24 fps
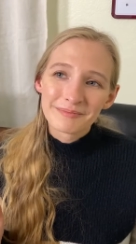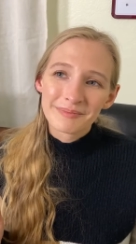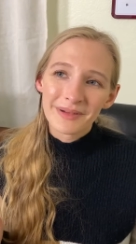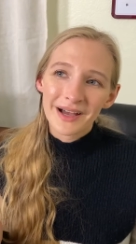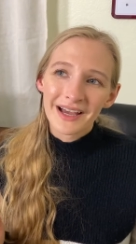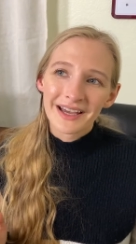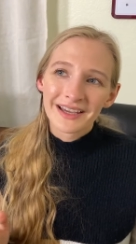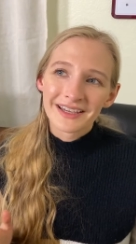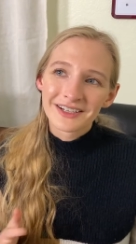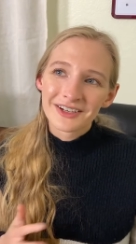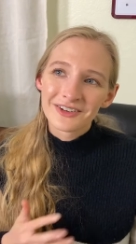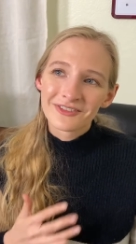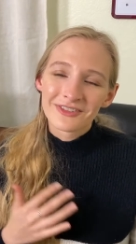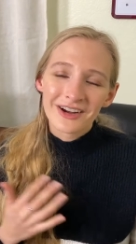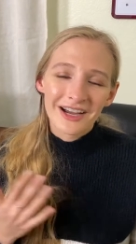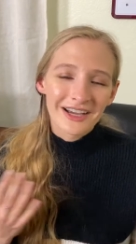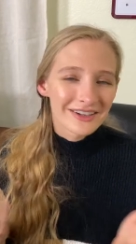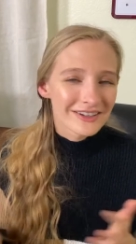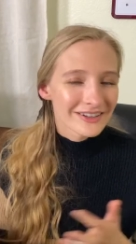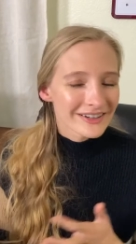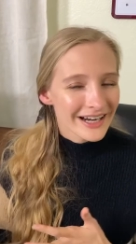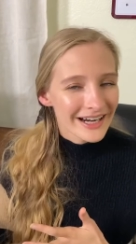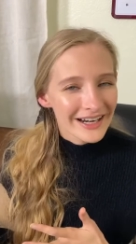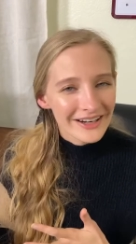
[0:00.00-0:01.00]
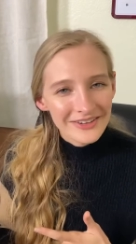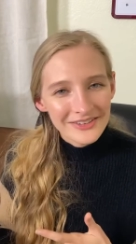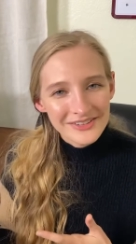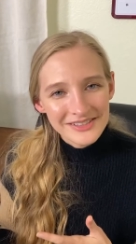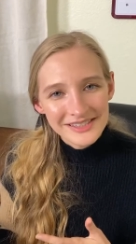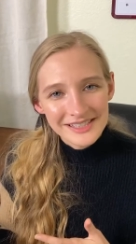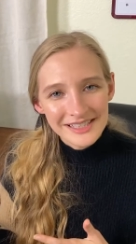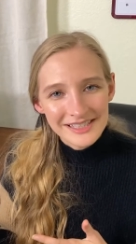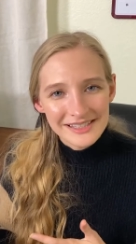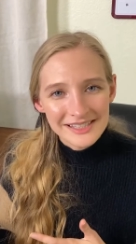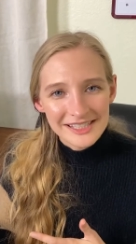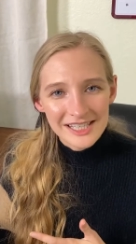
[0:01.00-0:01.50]
but Ryder
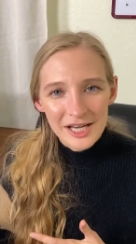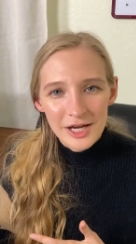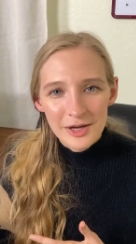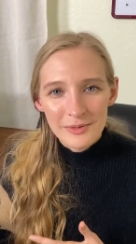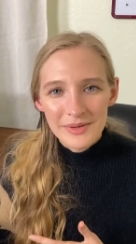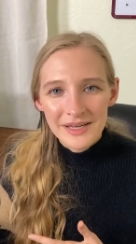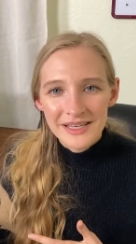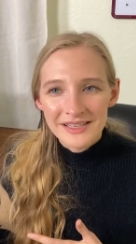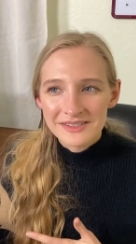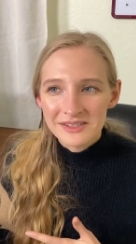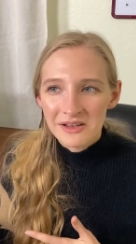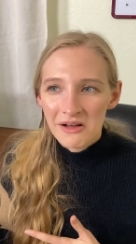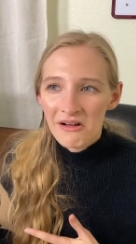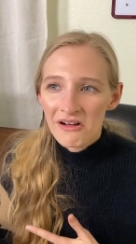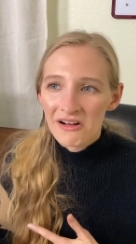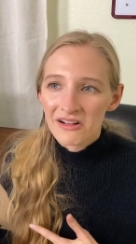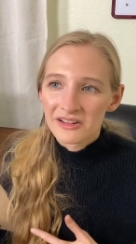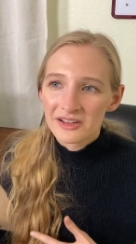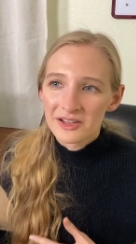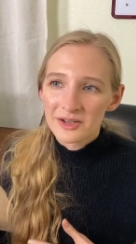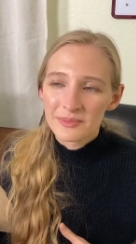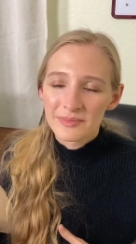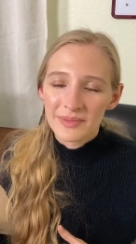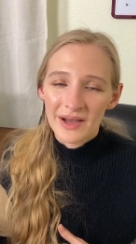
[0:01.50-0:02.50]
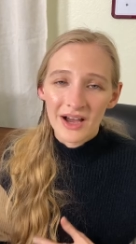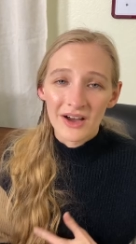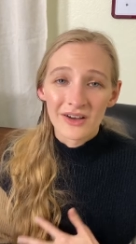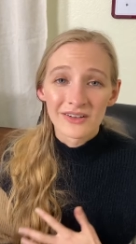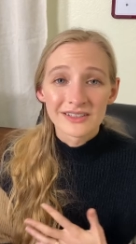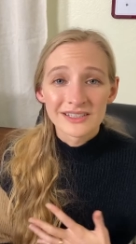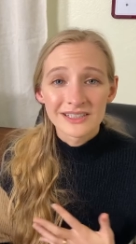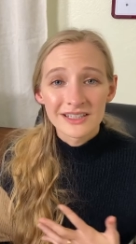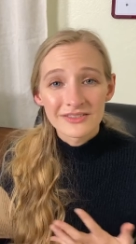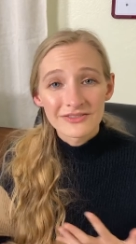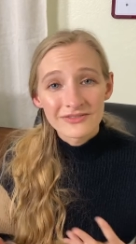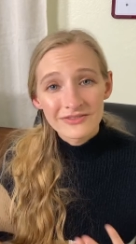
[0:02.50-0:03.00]
Carol's system is all
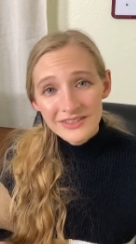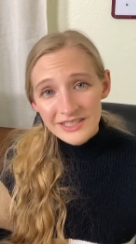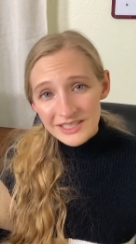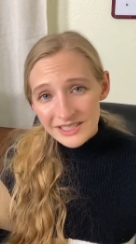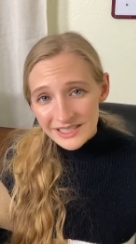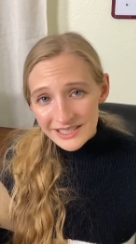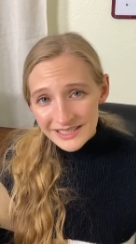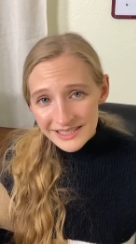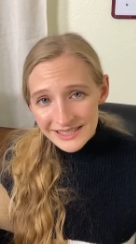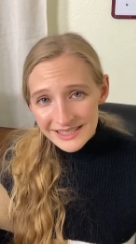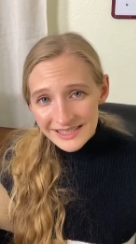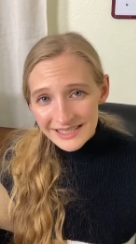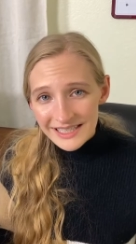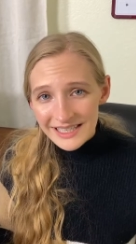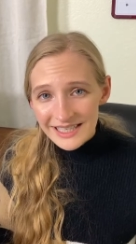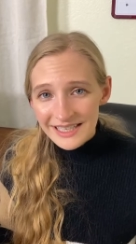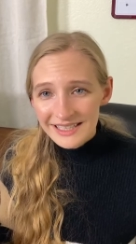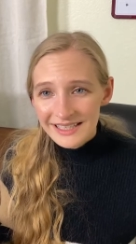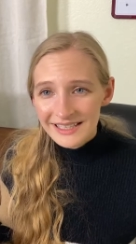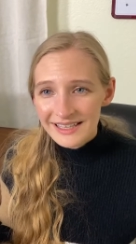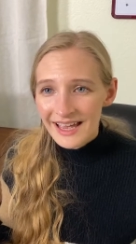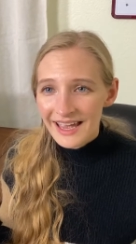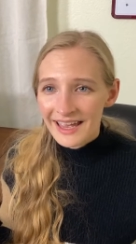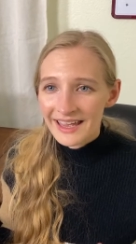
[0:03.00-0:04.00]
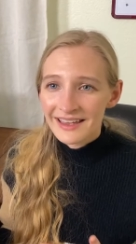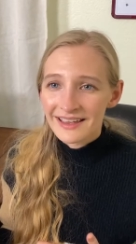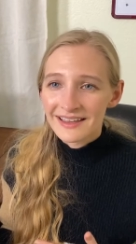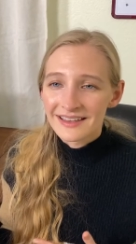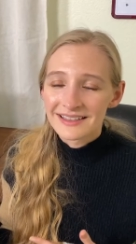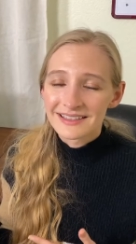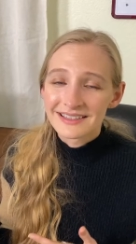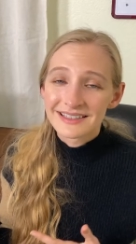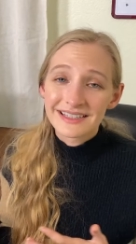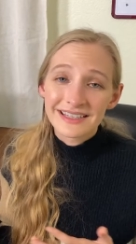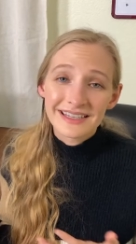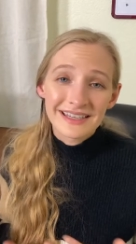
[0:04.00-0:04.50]
about efficiency
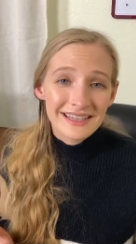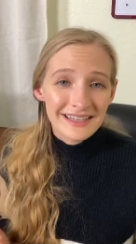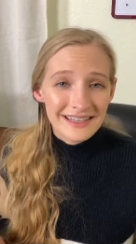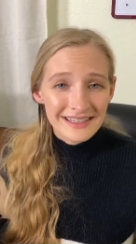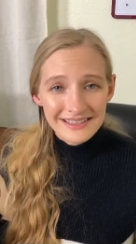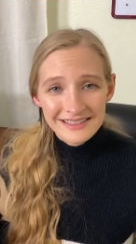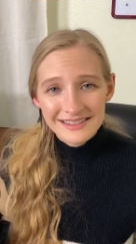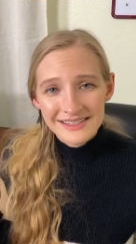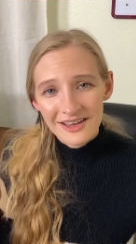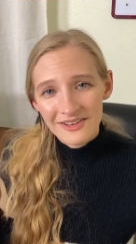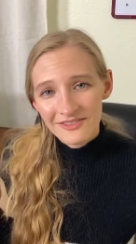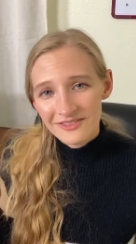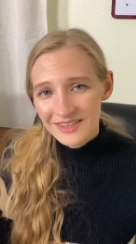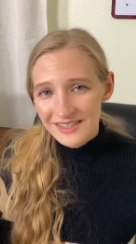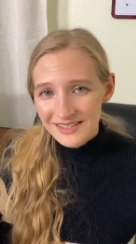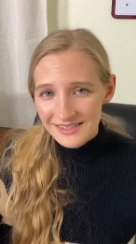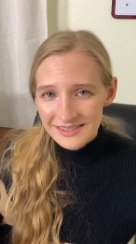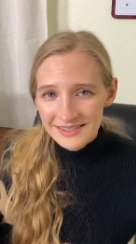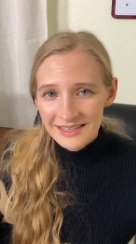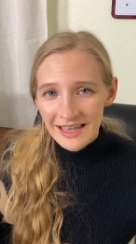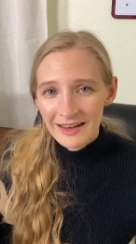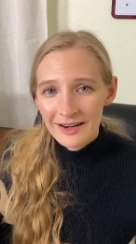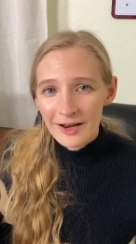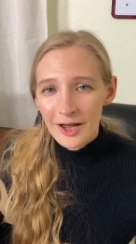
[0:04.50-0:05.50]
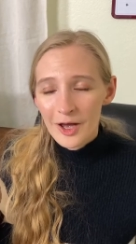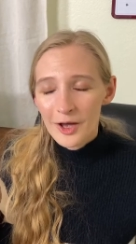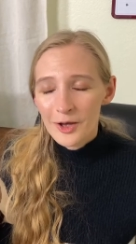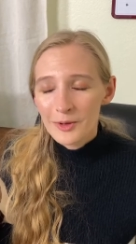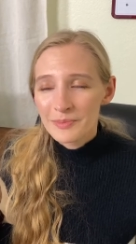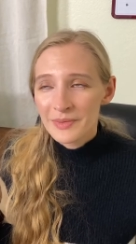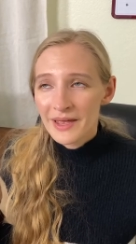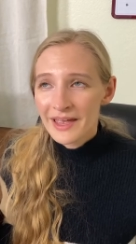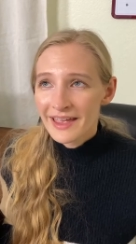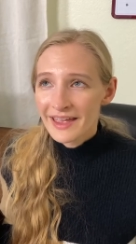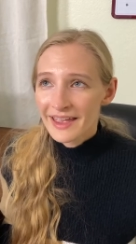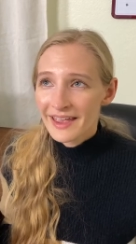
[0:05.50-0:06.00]
and ease of the
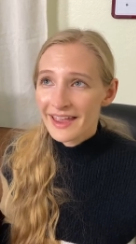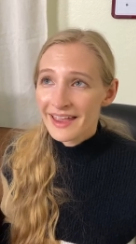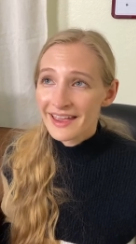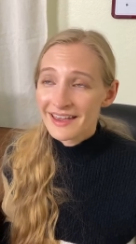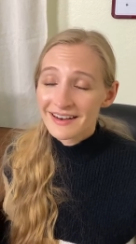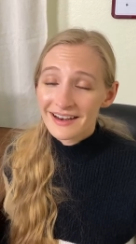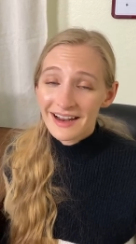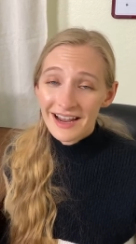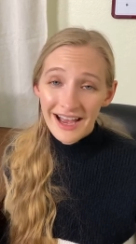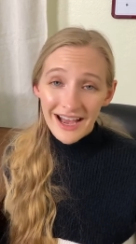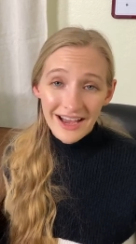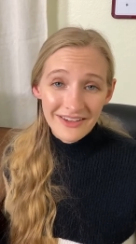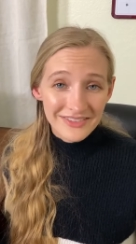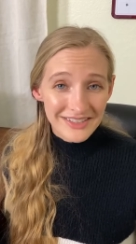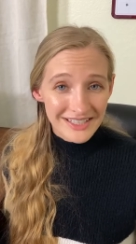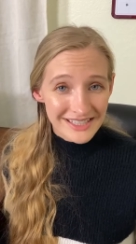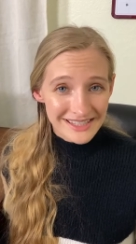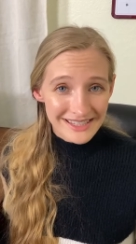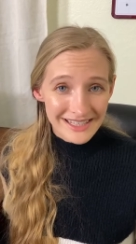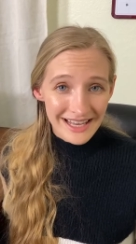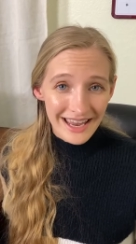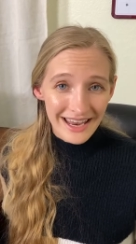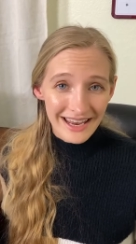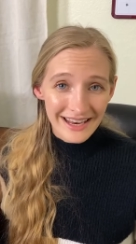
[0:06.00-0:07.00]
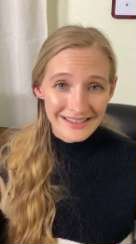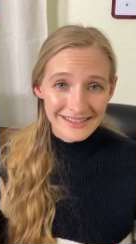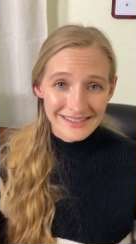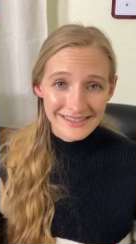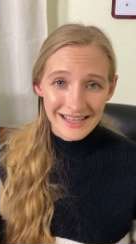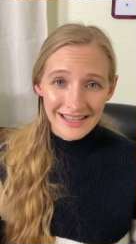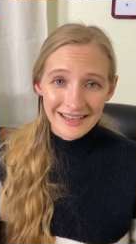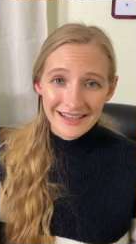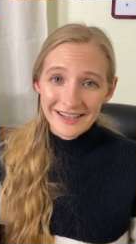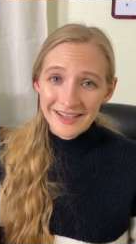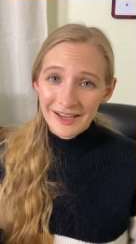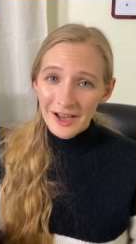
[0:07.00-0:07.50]
setup, and I have to say
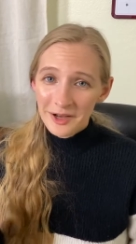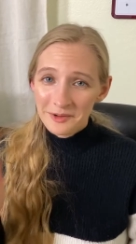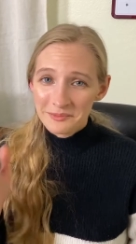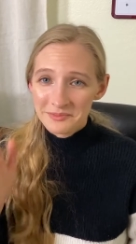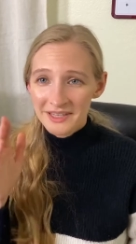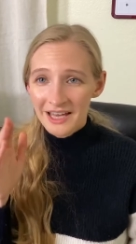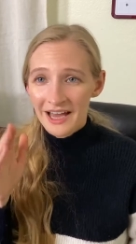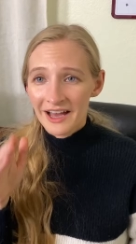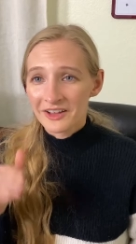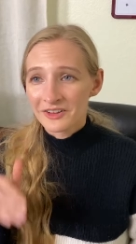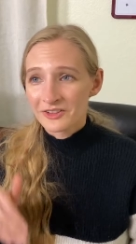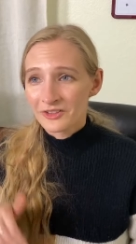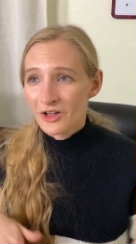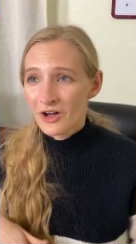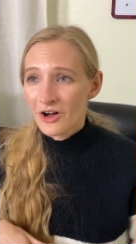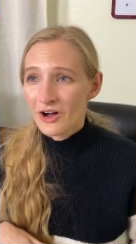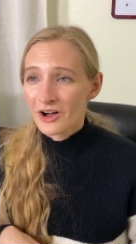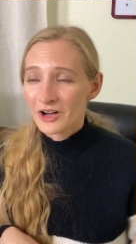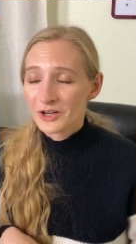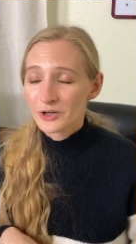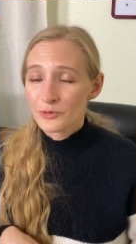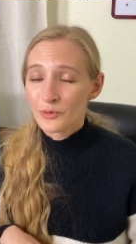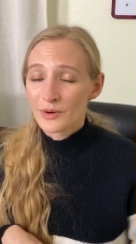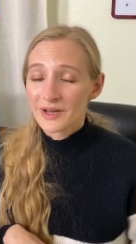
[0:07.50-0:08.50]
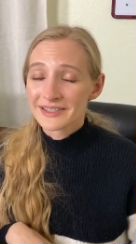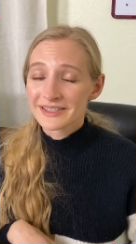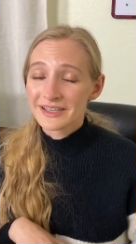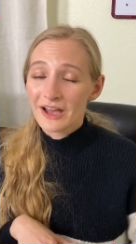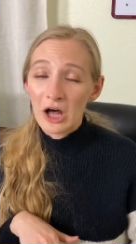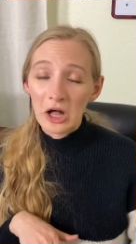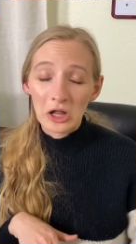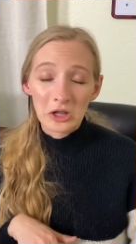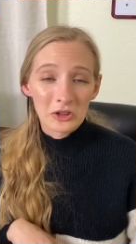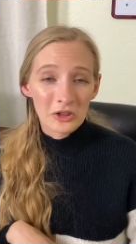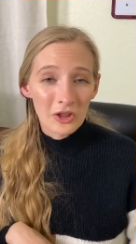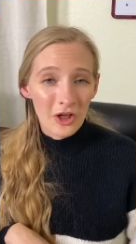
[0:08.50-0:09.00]
setting up that log was
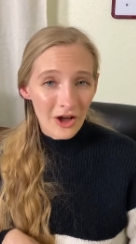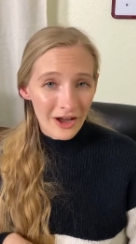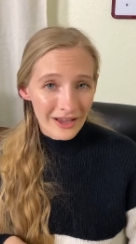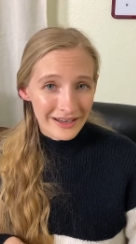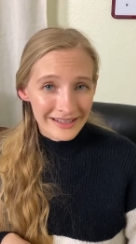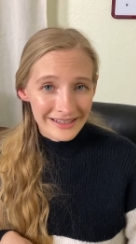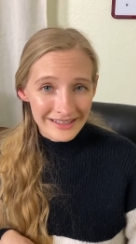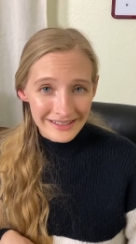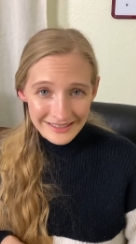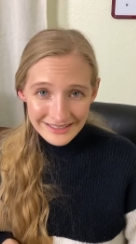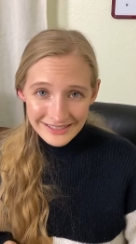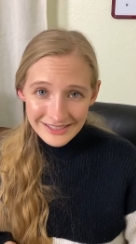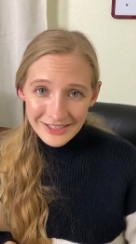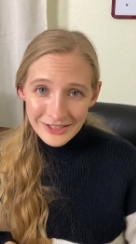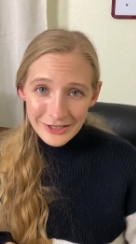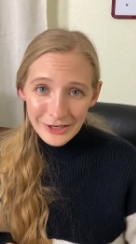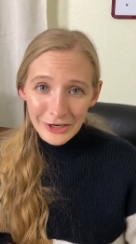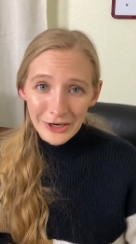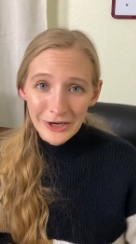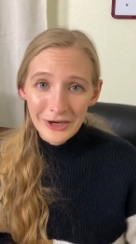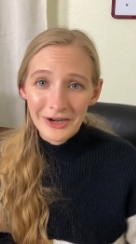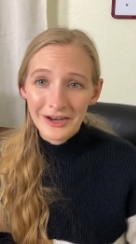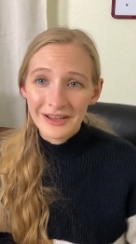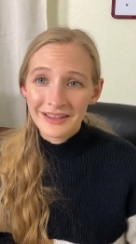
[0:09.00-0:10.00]
a lot easier